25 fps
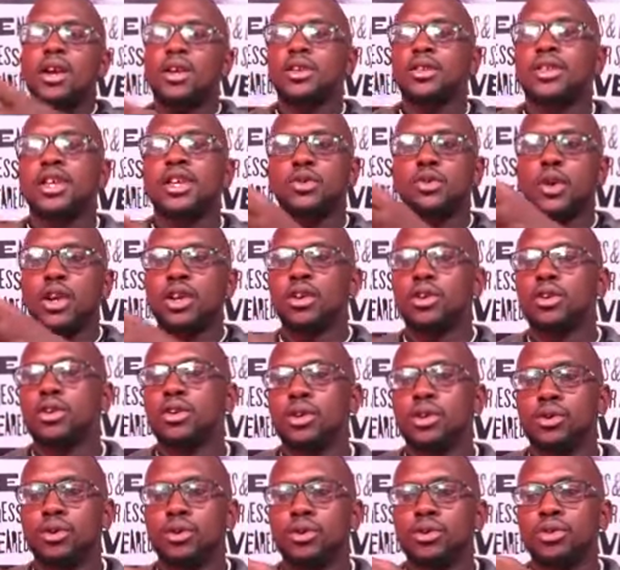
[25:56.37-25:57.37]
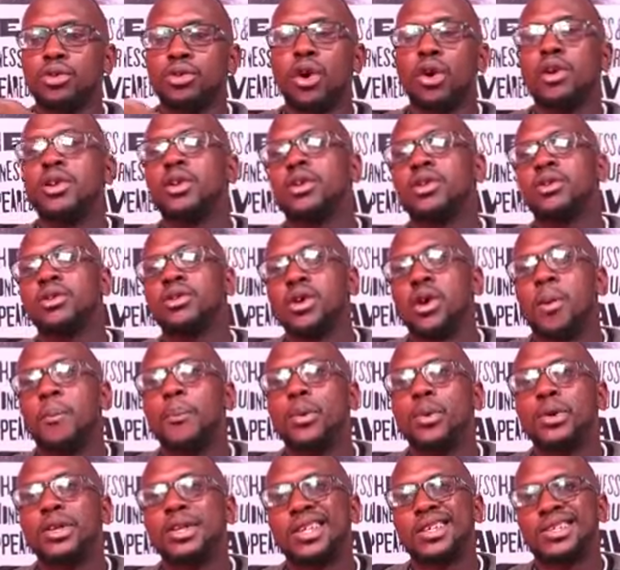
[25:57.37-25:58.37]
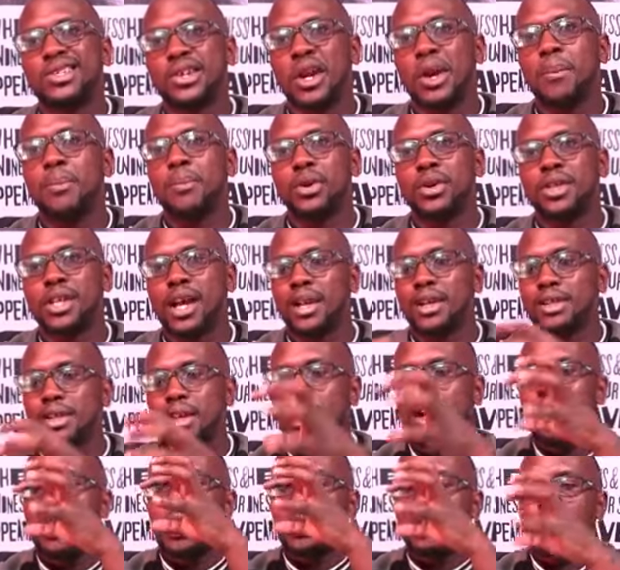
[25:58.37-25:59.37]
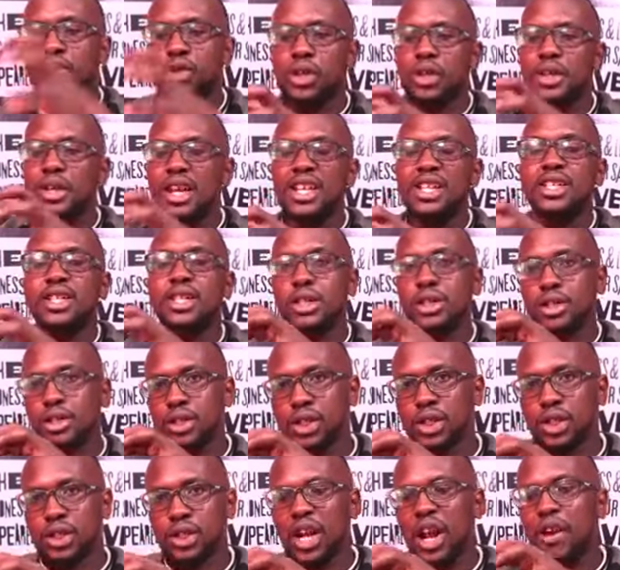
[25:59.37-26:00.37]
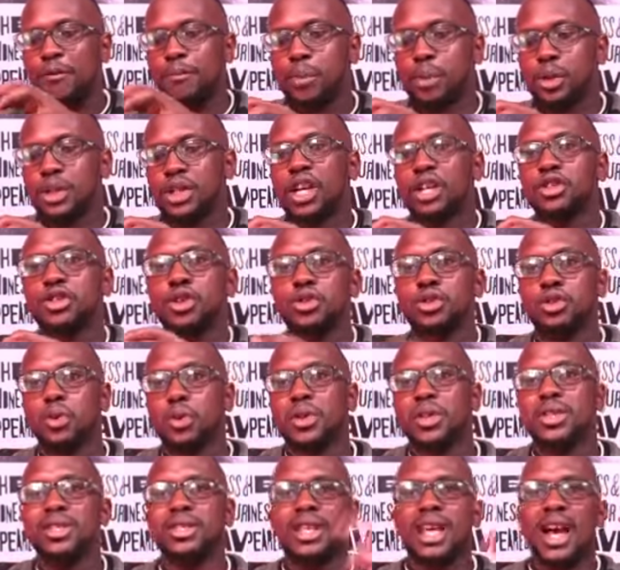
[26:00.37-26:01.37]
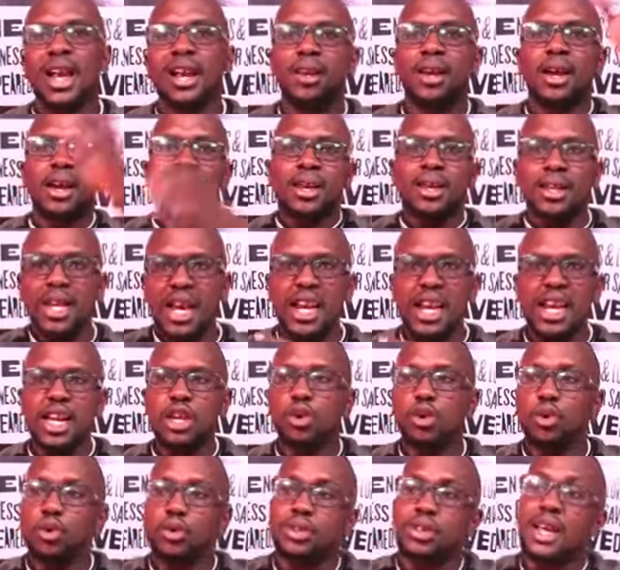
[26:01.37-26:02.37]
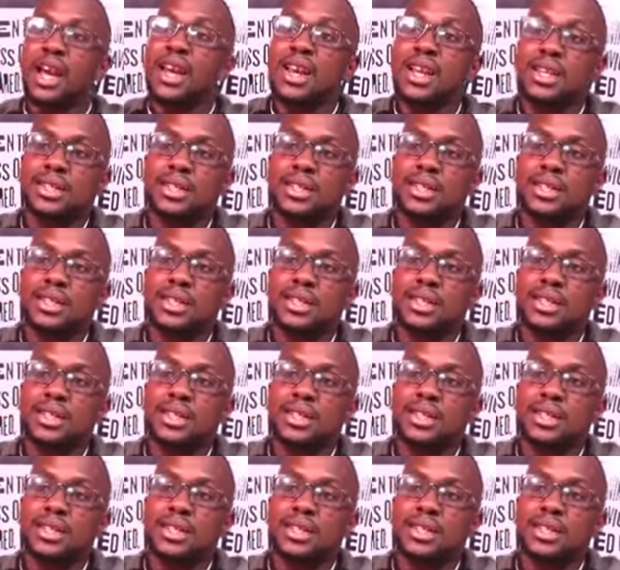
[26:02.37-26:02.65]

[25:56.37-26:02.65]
this one you don't put a screen protector, so it needs stuff protection to withstand daily use, and